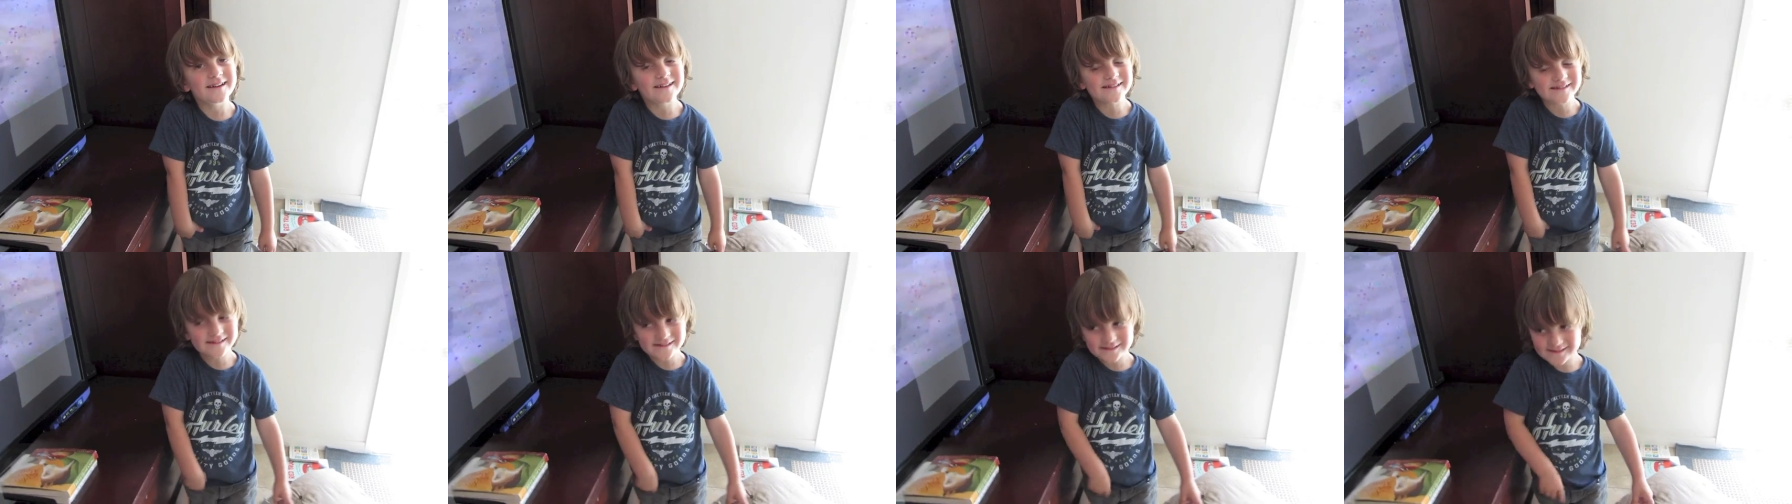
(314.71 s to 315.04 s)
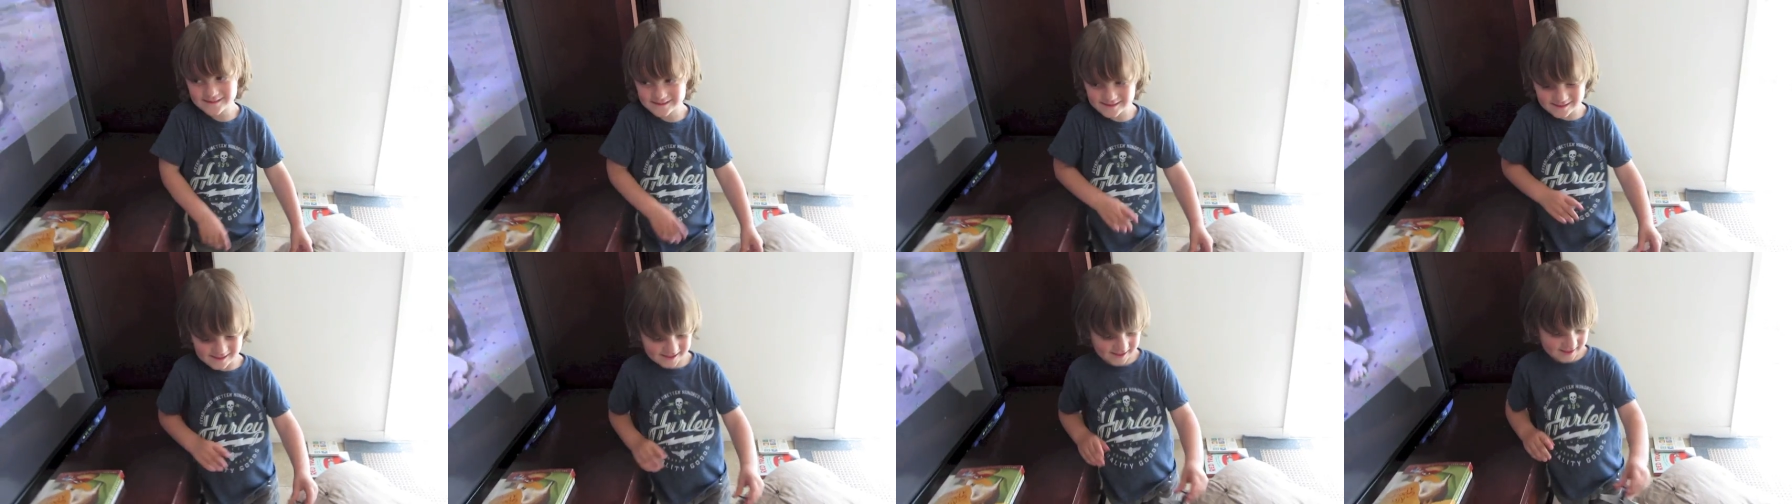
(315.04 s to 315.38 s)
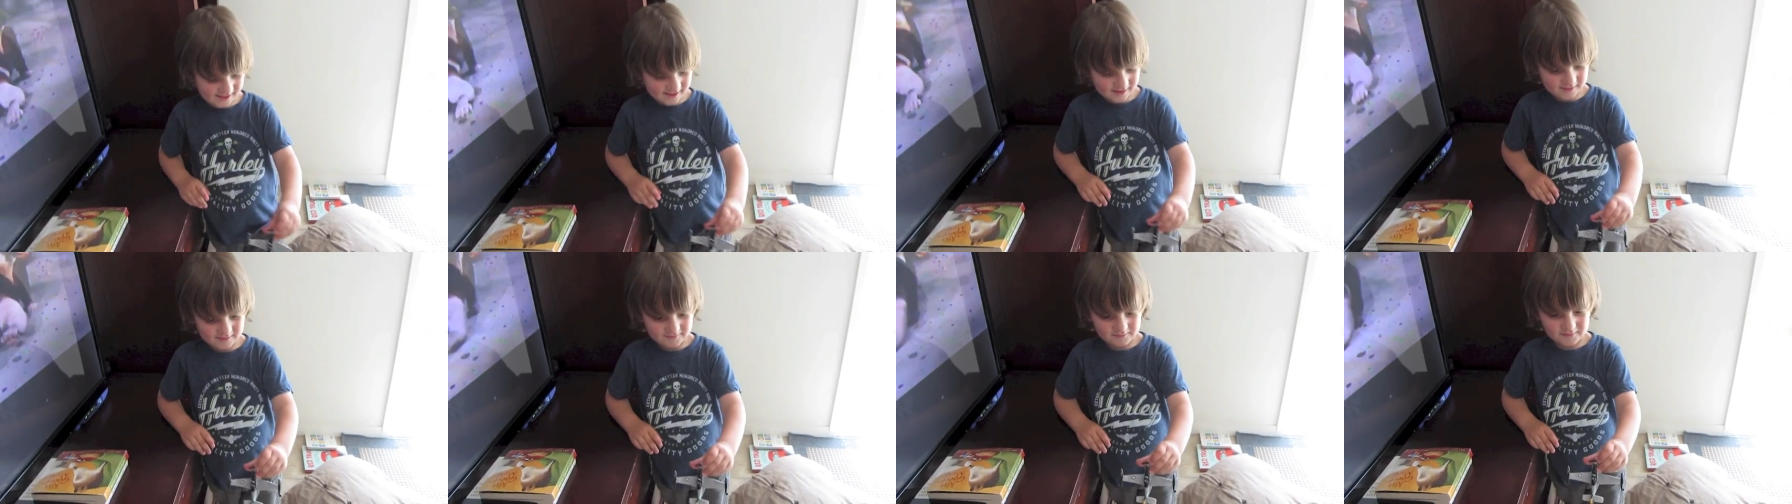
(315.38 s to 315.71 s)
Say, I'm a
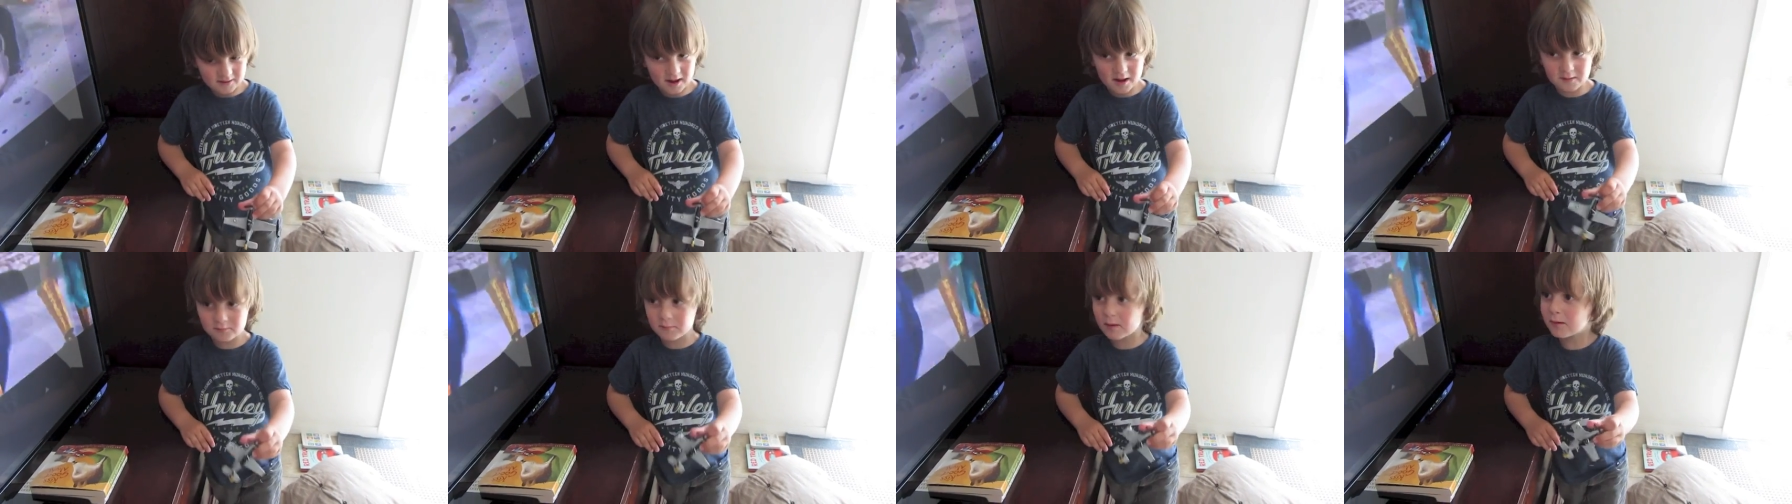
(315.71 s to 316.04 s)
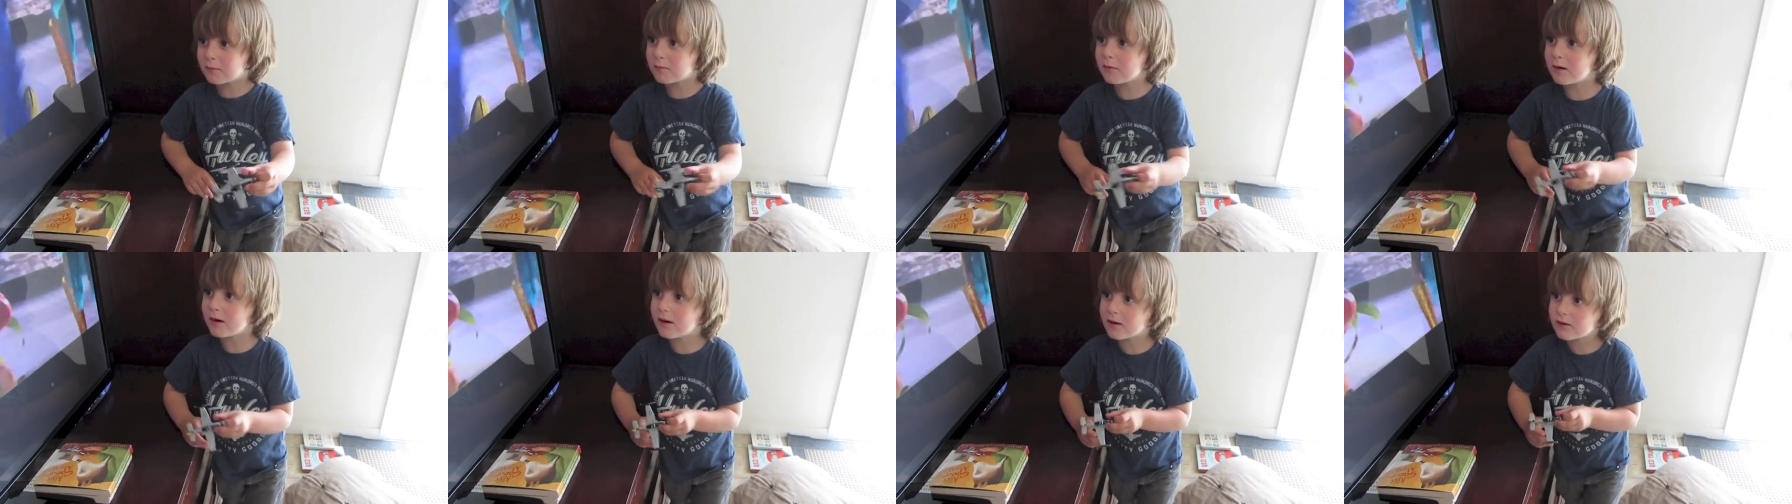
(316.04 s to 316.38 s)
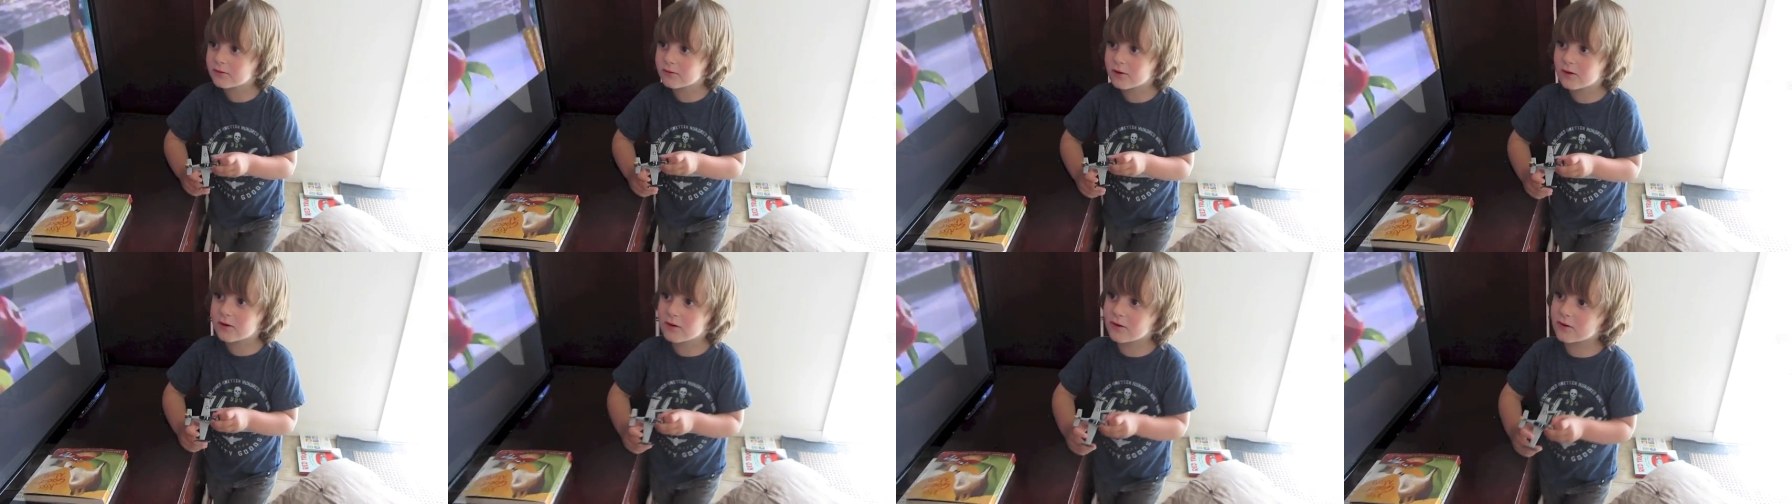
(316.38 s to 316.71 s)
model. I'm a
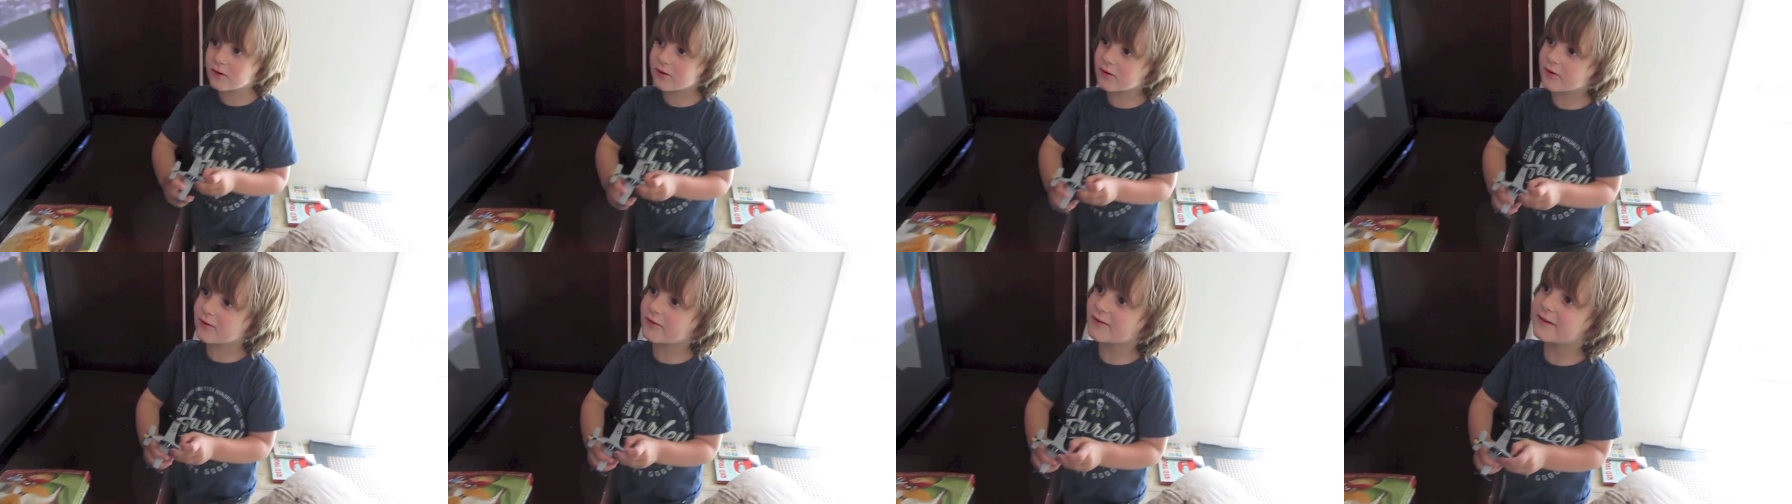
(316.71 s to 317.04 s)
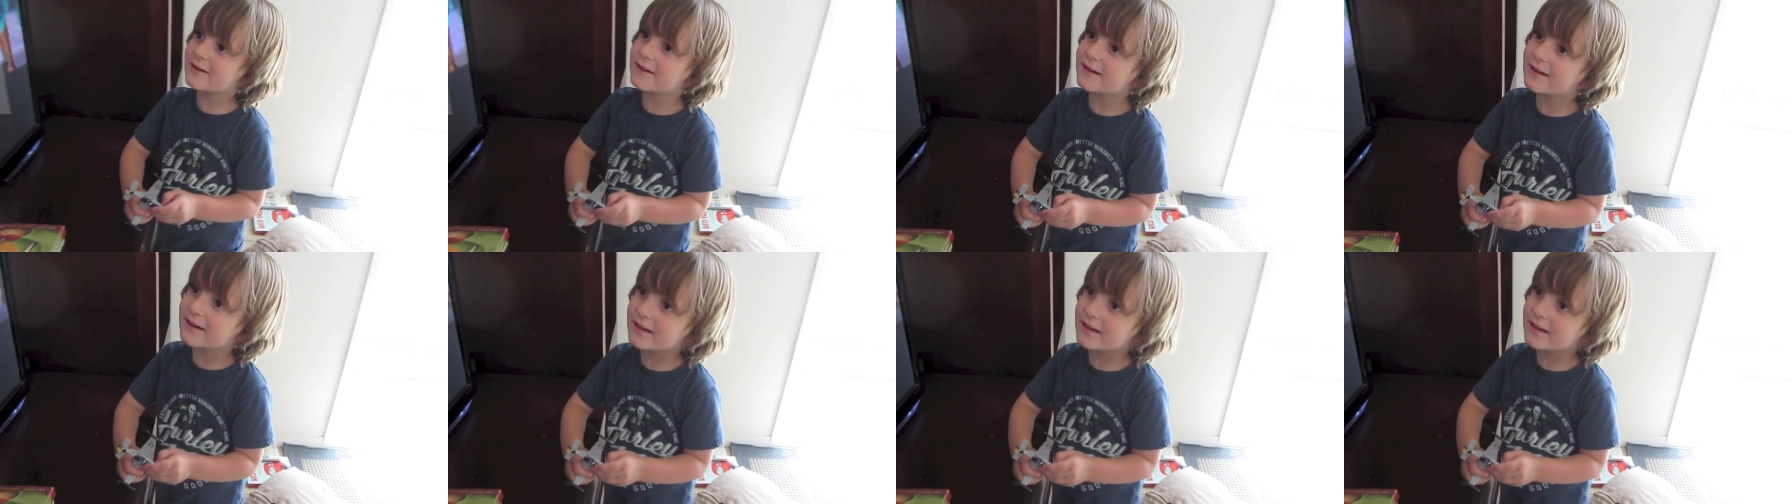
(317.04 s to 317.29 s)
model.